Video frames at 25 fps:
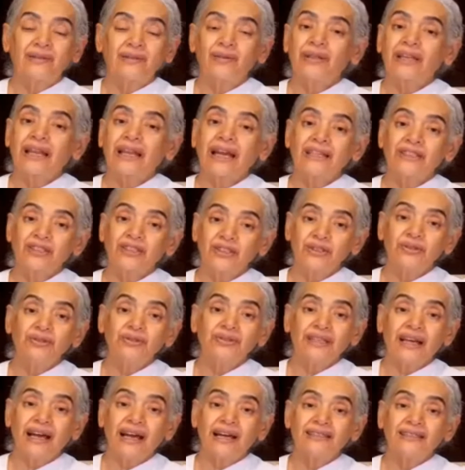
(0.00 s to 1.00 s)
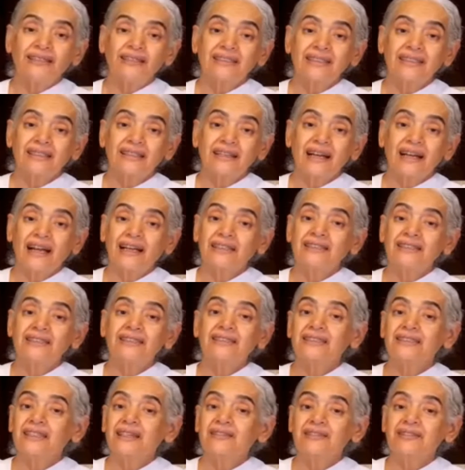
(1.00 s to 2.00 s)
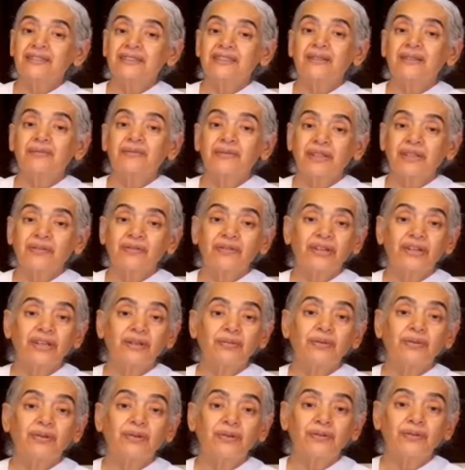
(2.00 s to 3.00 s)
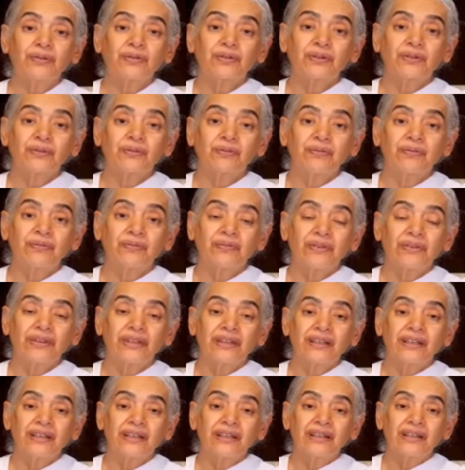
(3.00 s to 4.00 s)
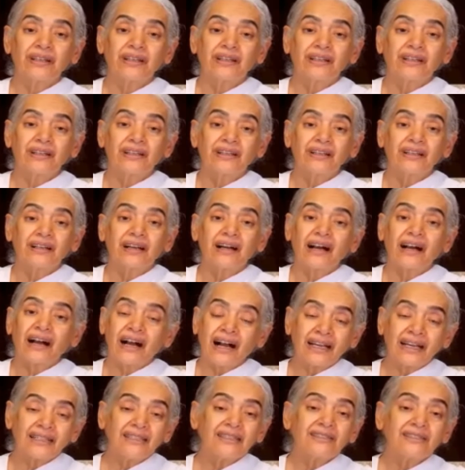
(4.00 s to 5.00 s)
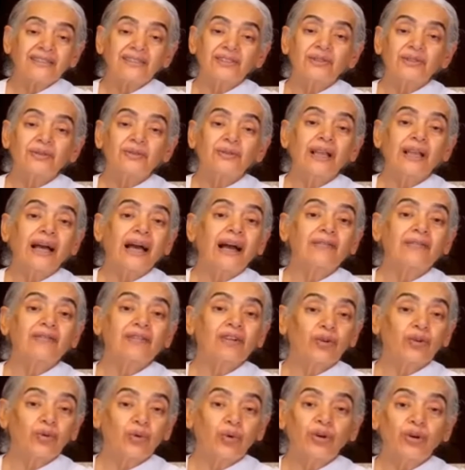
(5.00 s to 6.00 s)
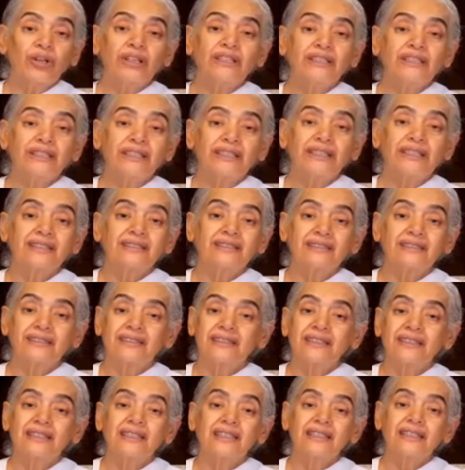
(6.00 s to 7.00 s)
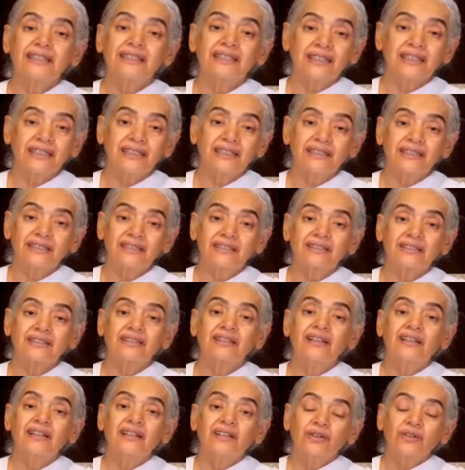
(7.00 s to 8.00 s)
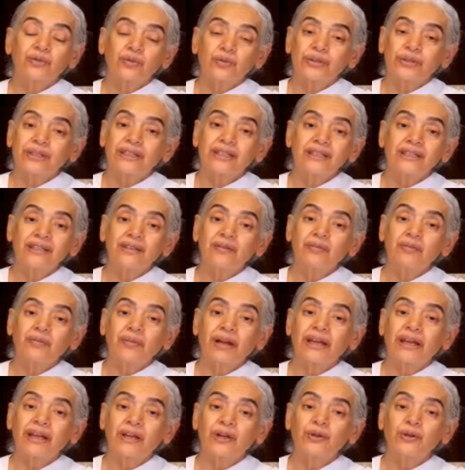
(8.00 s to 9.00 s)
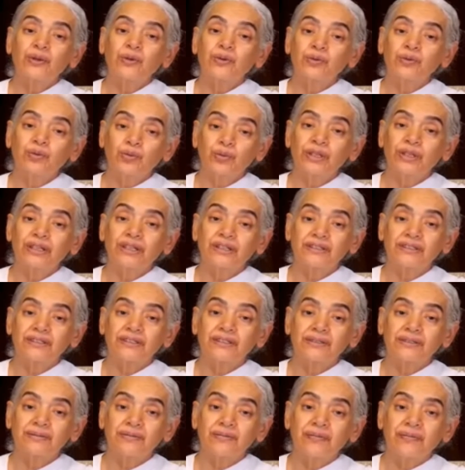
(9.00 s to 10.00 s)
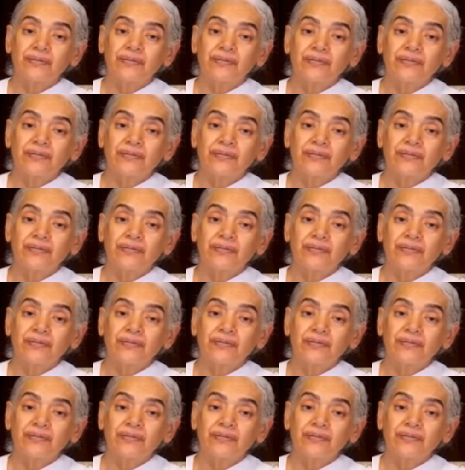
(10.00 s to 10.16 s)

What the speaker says: And when I do that, I discover something very beautiful. I, the soul, have qualities that are eternal within my own world.